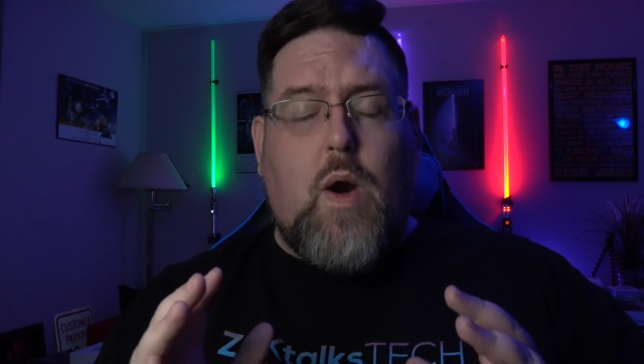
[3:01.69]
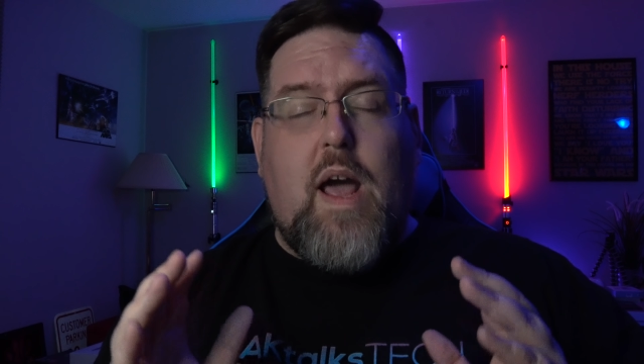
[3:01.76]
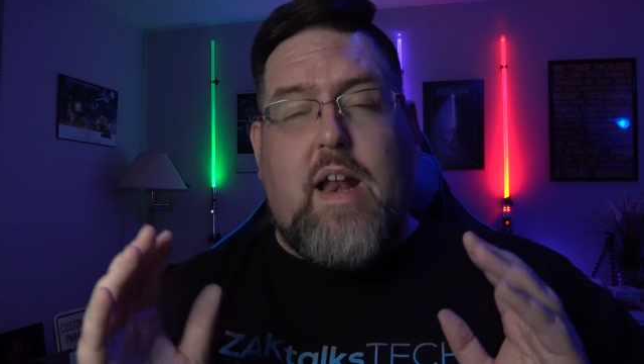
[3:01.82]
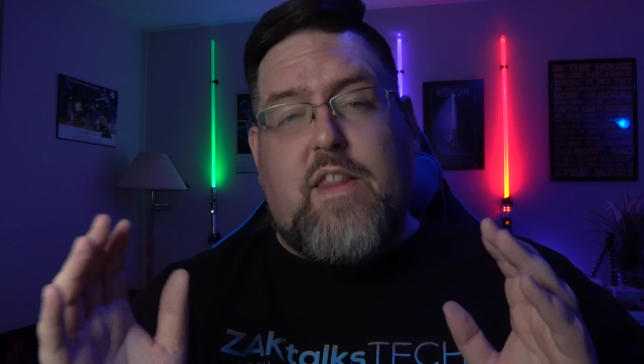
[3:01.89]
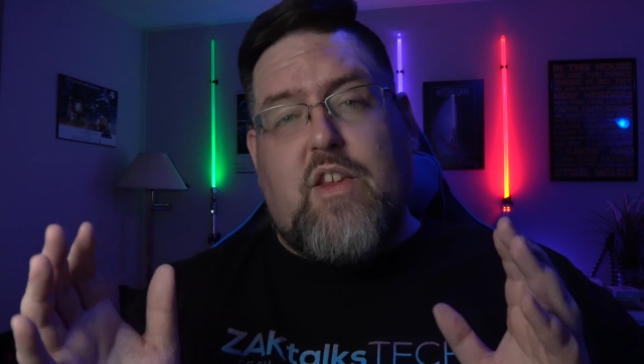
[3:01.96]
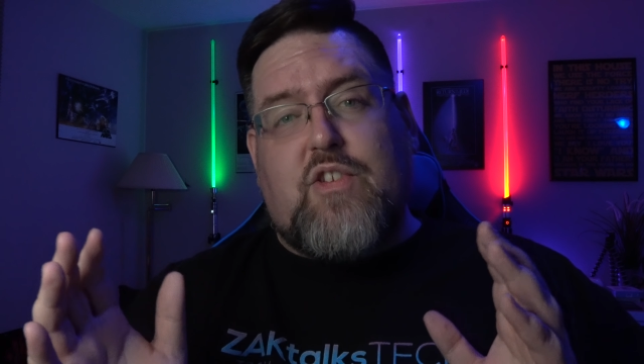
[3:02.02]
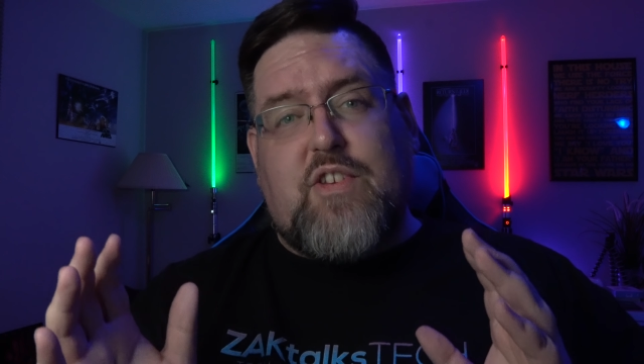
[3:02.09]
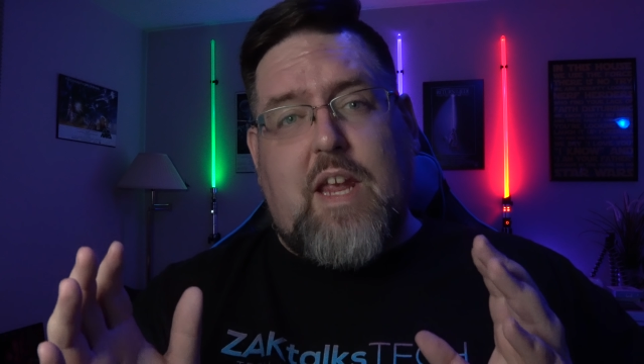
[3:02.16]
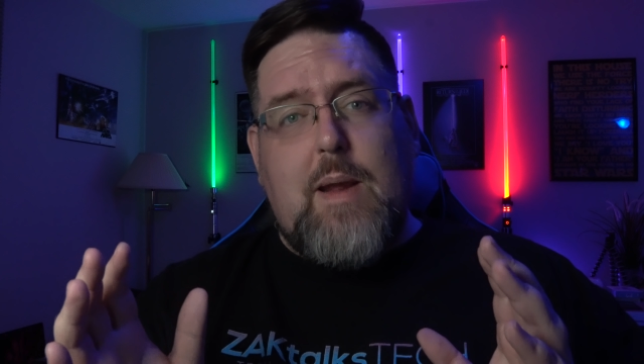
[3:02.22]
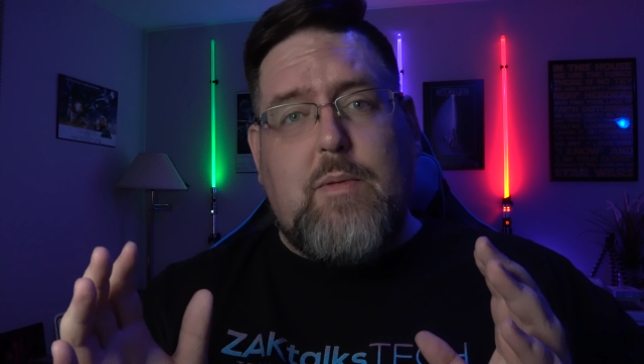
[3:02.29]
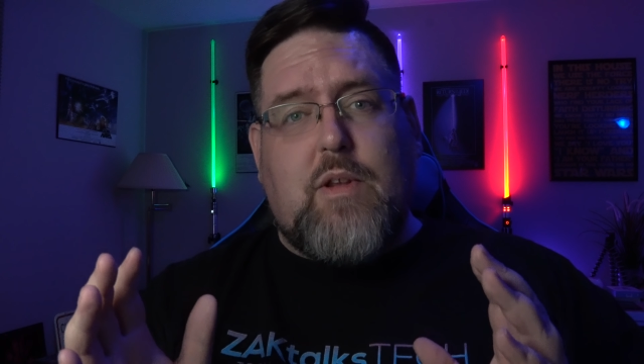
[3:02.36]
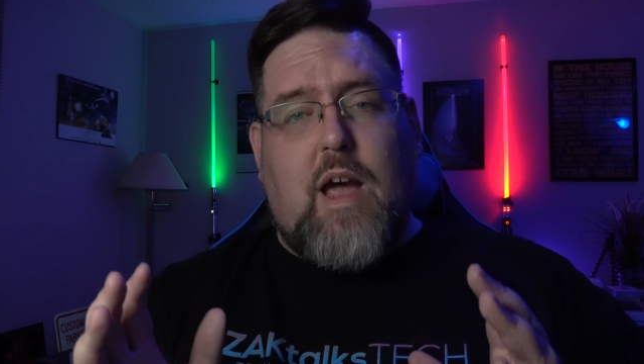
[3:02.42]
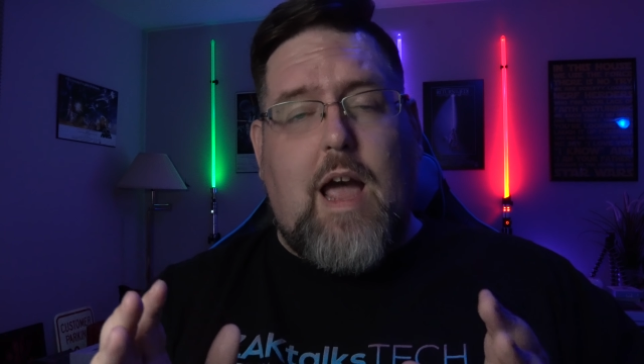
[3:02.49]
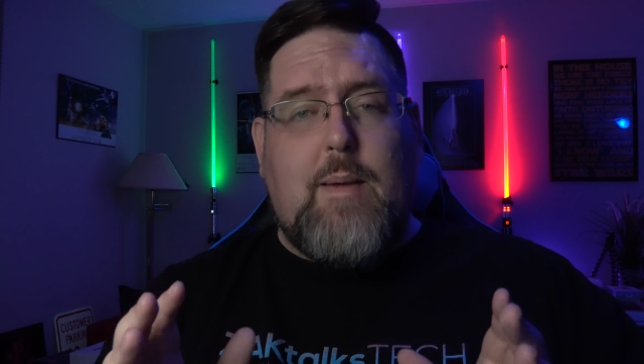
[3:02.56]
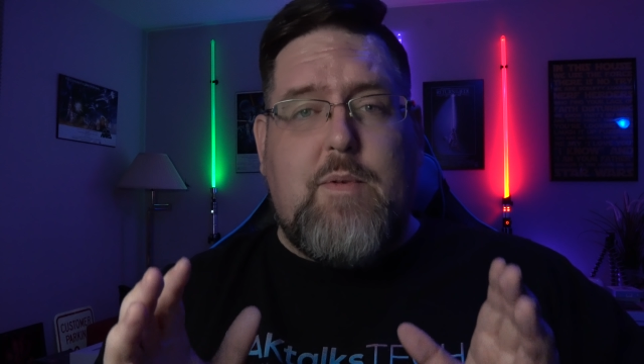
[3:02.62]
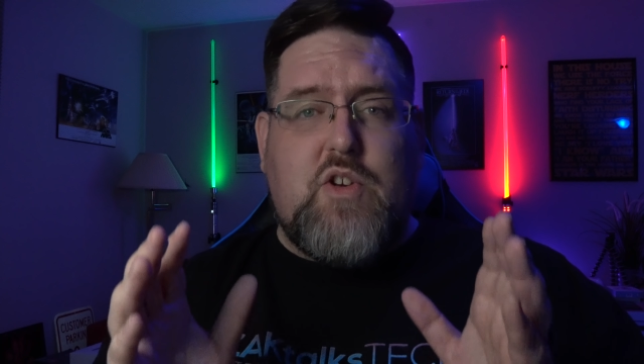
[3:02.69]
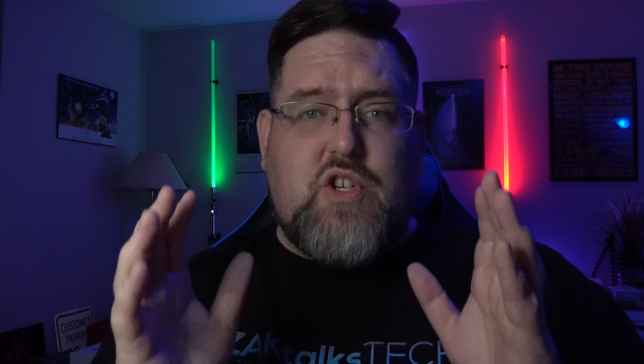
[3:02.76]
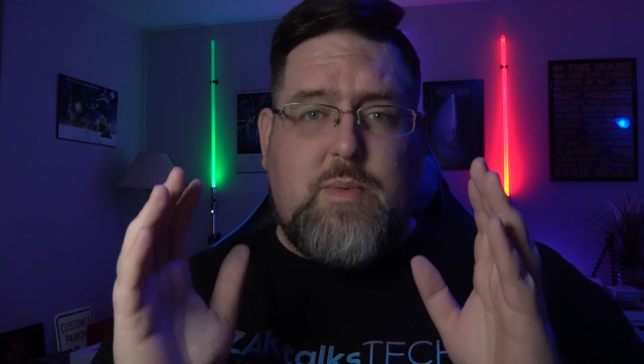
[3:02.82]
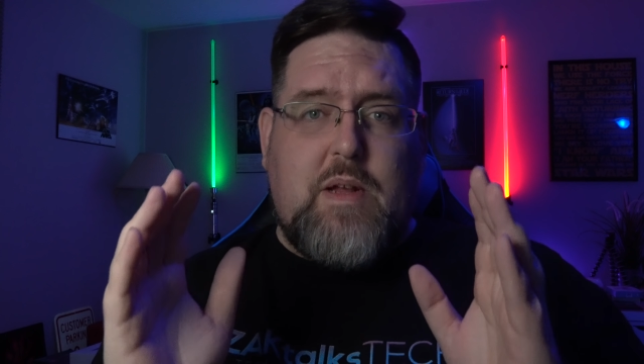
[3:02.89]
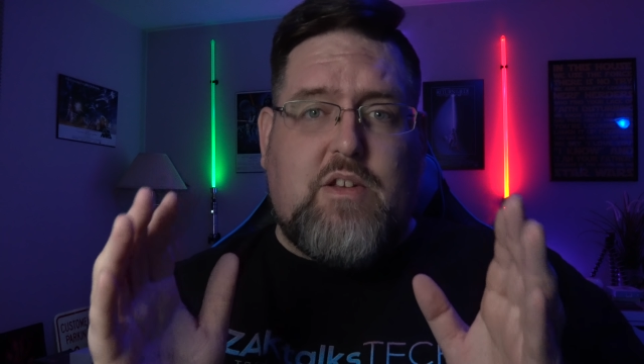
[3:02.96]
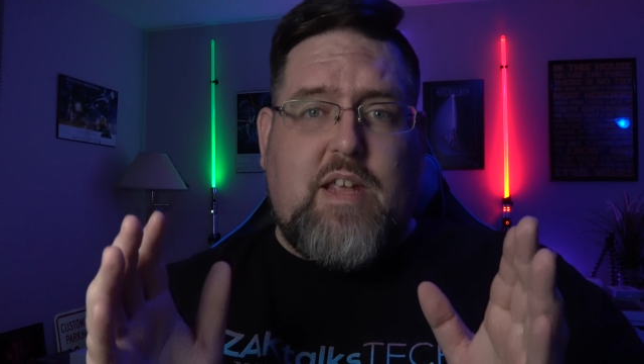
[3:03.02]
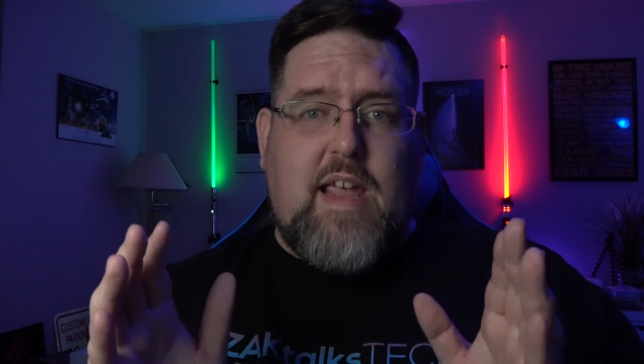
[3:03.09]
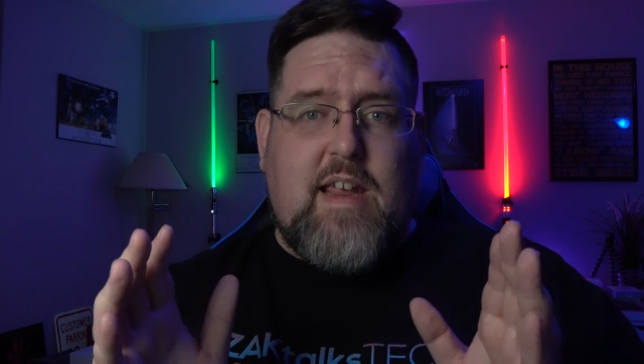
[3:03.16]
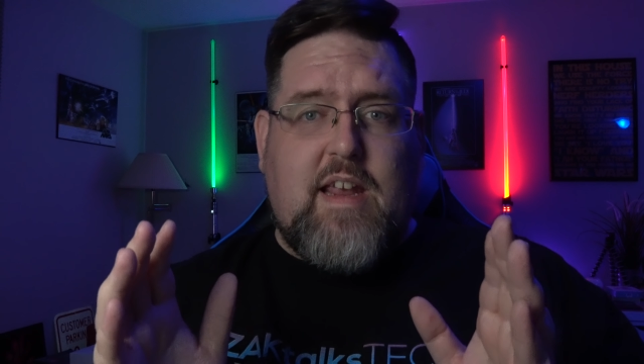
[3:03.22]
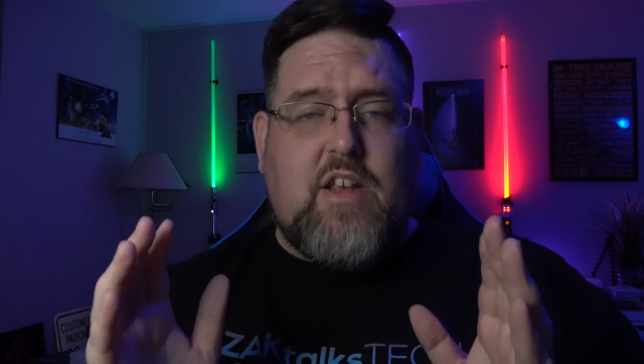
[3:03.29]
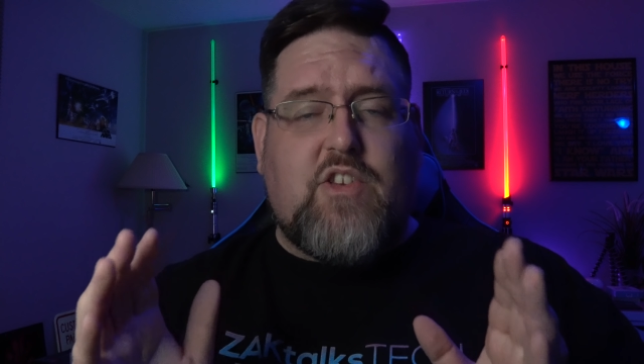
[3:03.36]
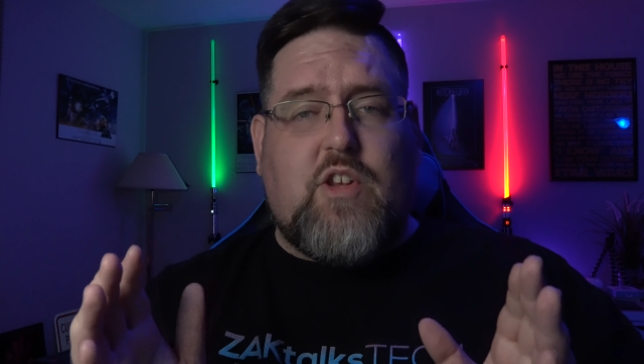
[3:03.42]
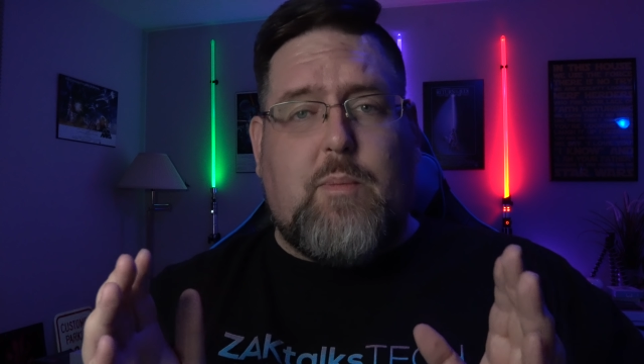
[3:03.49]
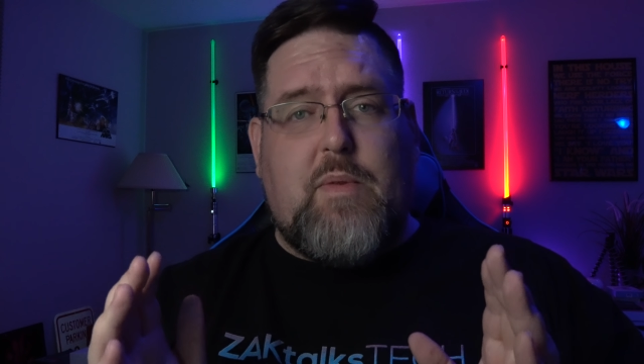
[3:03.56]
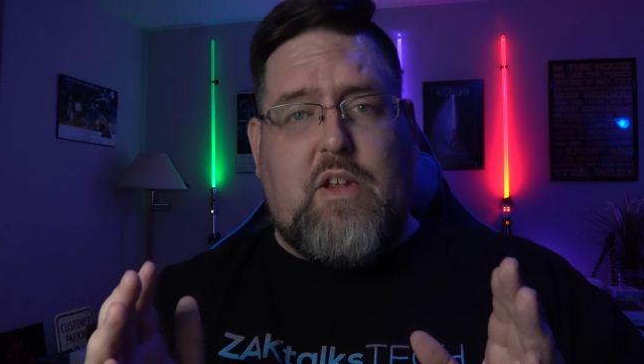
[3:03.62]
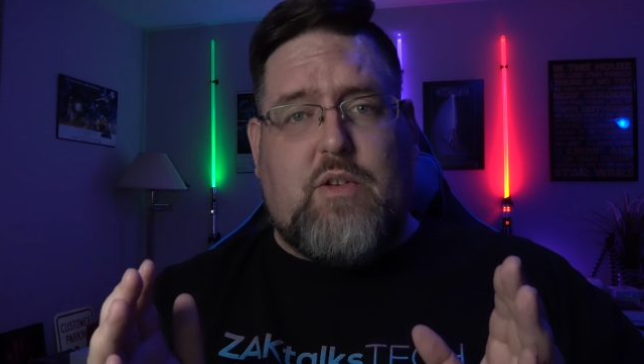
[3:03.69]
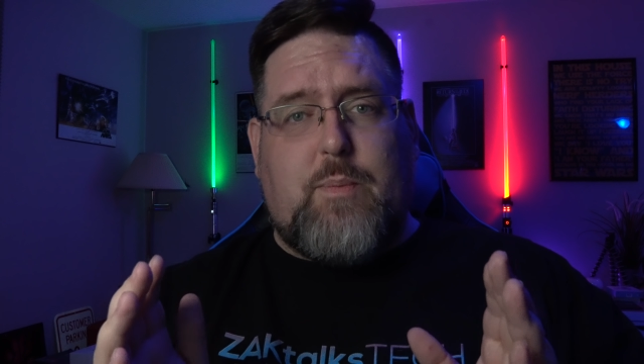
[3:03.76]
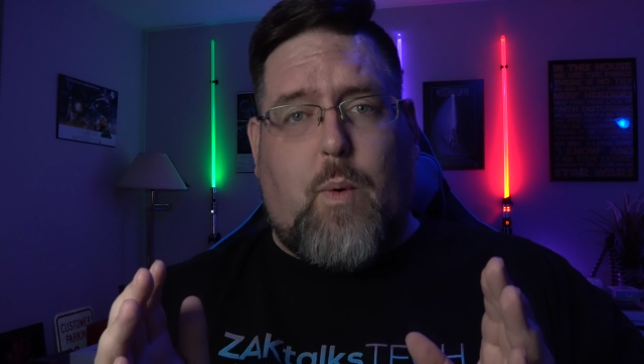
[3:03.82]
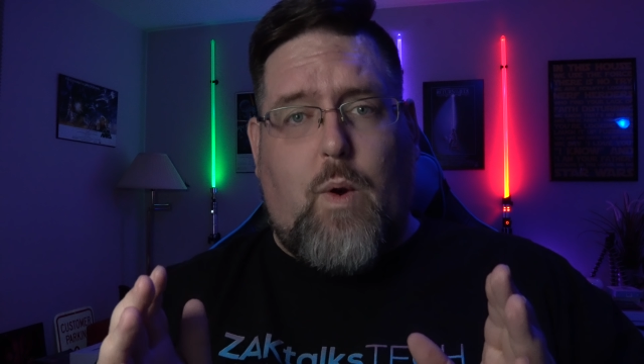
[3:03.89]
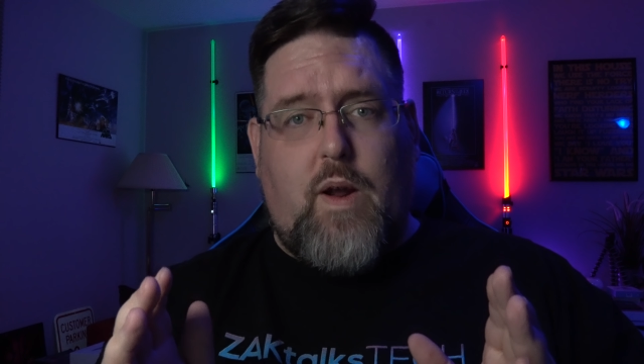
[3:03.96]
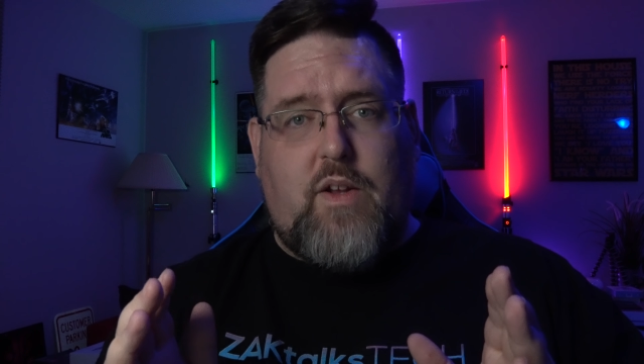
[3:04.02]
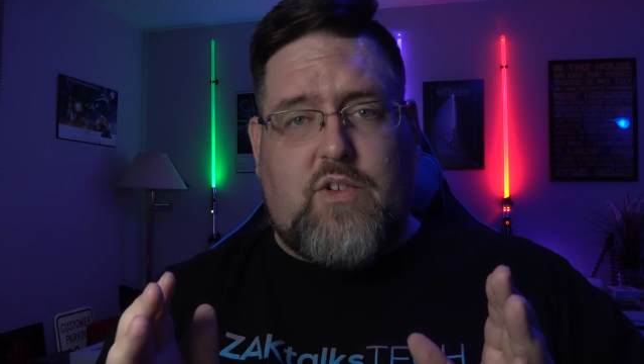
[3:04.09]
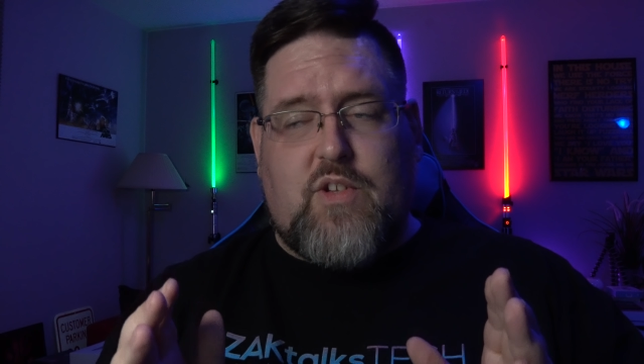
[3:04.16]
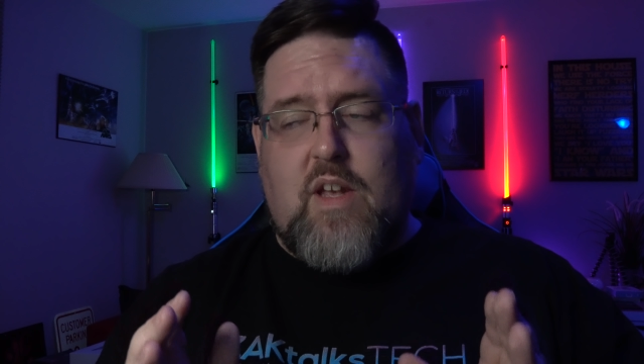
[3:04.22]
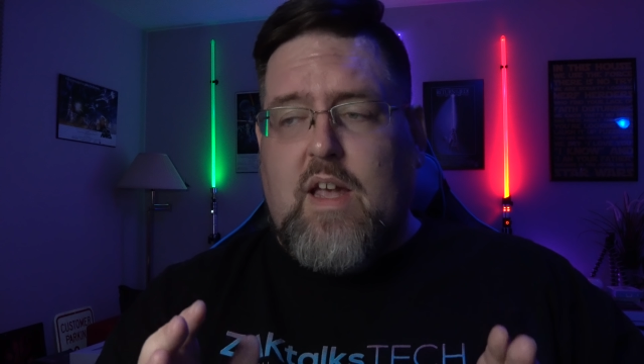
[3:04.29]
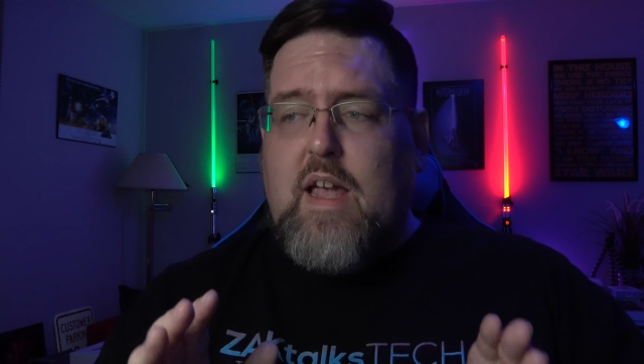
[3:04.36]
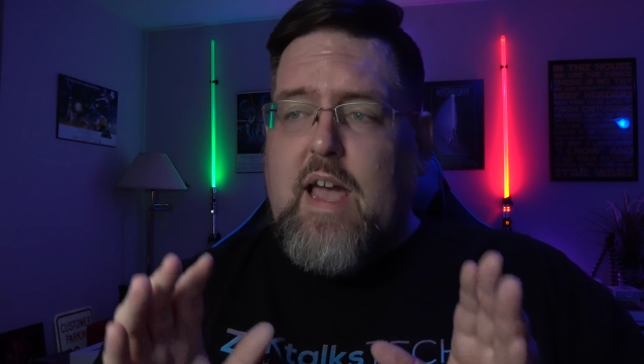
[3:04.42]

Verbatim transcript: And at the same time, you should be taking some of these points